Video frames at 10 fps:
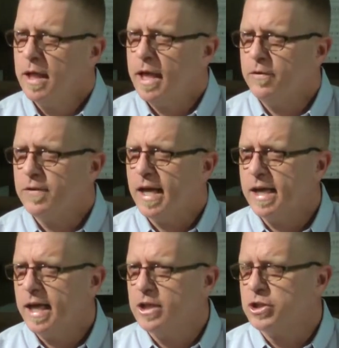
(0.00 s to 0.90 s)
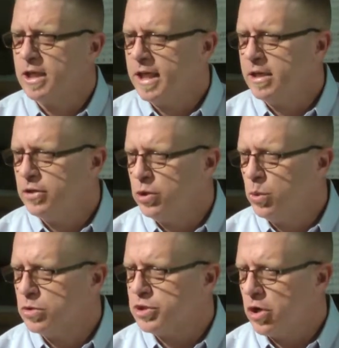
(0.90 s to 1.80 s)
And if, like Angelina, you
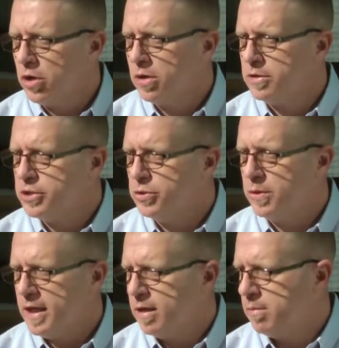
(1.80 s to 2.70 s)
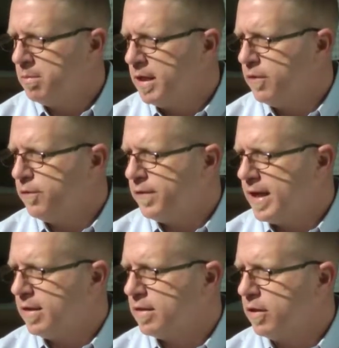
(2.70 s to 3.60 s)
will turn to him in
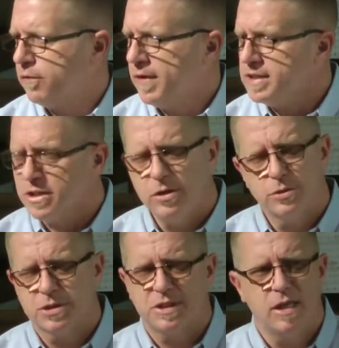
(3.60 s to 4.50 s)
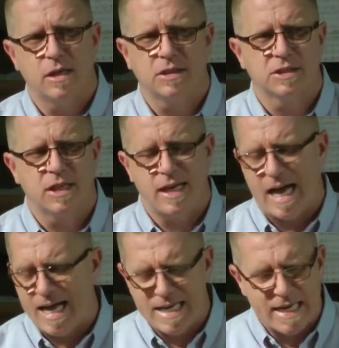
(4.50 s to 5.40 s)
faith, confessing your sin and say,
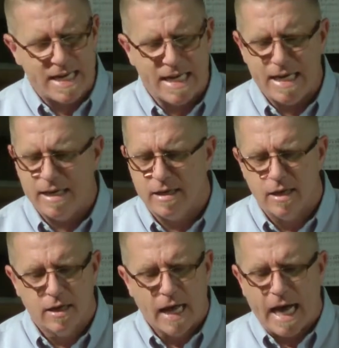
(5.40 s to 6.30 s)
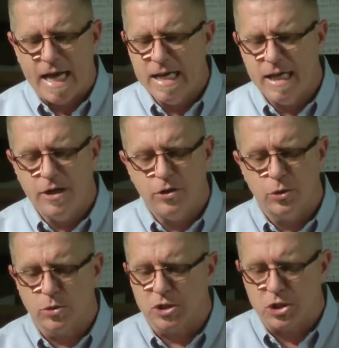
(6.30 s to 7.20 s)
I need, I need
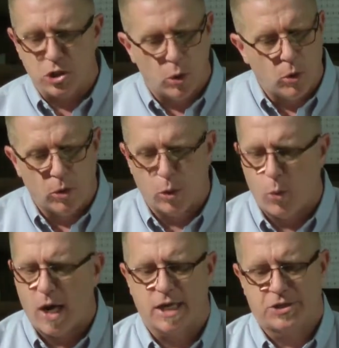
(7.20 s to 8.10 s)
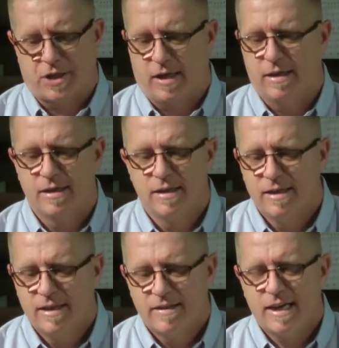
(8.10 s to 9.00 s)
your soul washing.
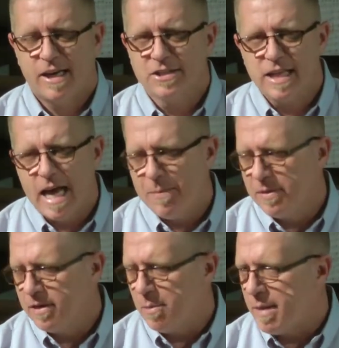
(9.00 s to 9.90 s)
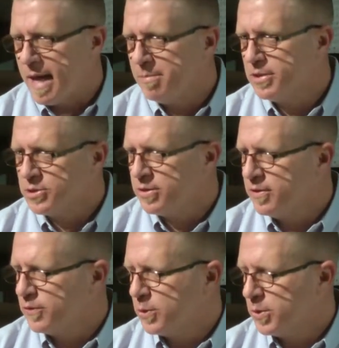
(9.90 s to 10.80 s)
That doesn't happen in the baptistry,
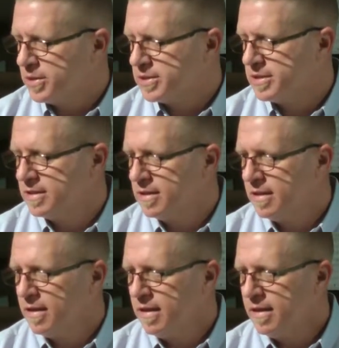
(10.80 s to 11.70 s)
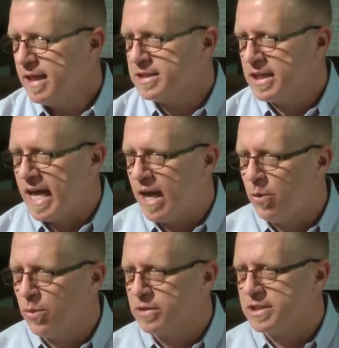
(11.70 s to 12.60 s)
of course. That's an
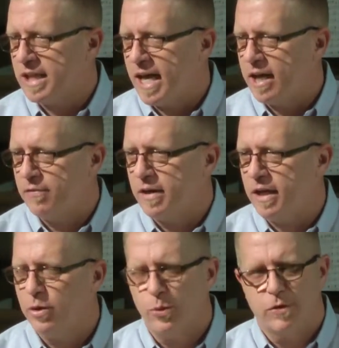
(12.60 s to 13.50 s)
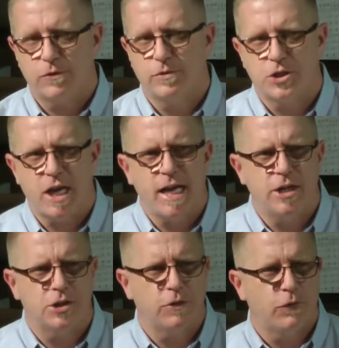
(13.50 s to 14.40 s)
outward sign of an inward
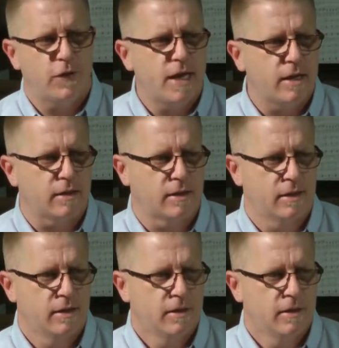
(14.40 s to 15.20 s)
change in faith.